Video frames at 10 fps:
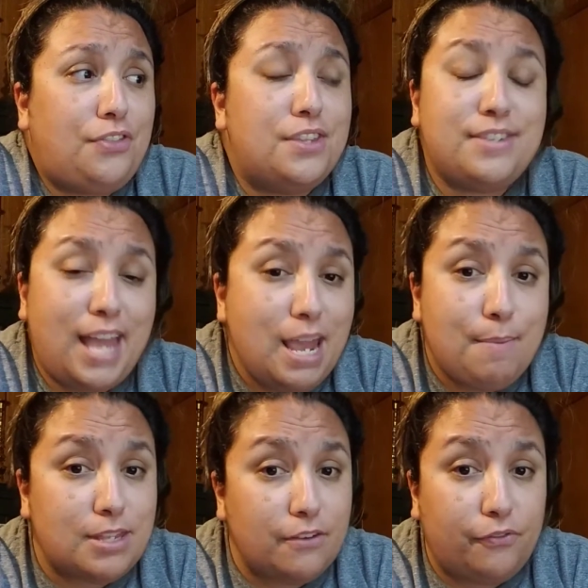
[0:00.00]
the same
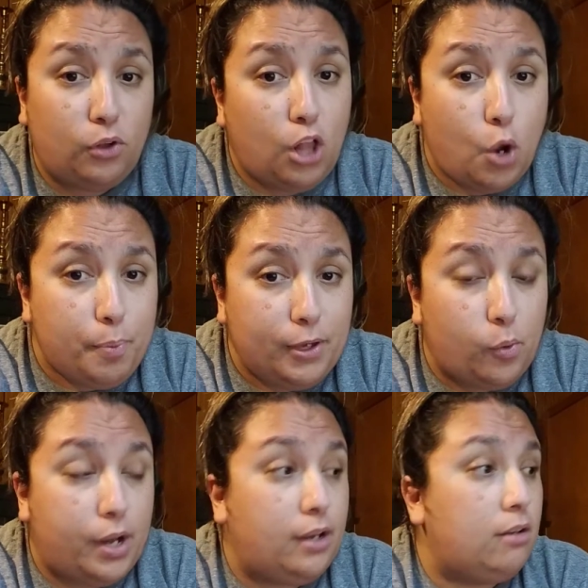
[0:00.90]
as a full
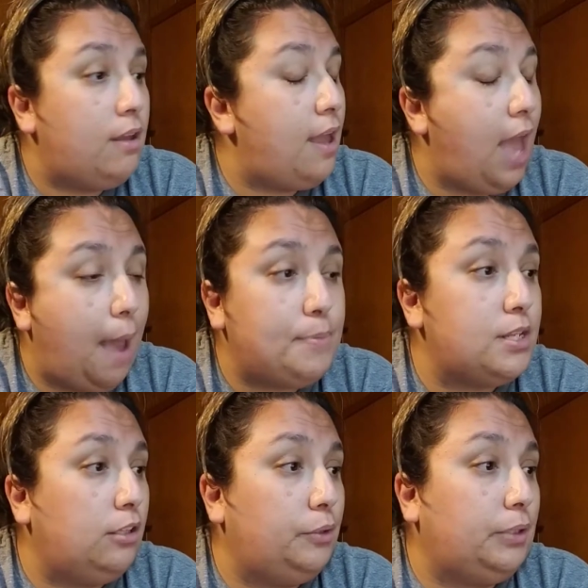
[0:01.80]
opioid.
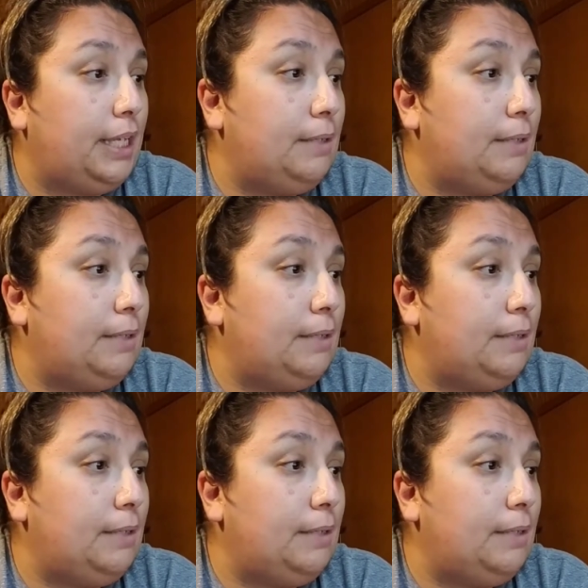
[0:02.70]
Absolutely.